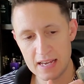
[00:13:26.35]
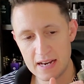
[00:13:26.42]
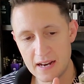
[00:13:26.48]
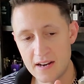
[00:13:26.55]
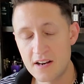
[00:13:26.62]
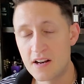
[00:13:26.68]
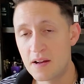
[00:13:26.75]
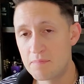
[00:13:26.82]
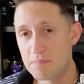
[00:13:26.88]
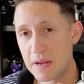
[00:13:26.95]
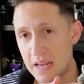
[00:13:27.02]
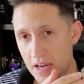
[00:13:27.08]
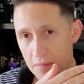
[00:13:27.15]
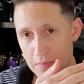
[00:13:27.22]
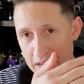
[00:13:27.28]
it ended up
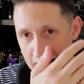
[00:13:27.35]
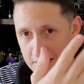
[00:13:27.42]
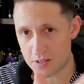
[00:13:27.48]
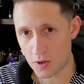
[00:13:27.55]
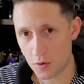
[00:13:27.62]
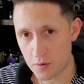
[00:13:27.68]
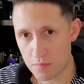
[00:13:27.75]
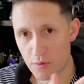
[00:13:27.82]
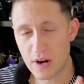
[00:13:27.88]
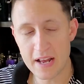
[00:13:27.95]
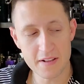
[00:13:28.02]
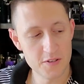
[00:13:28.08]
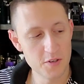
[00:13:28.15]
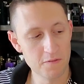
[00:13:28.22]
becoming its own brand.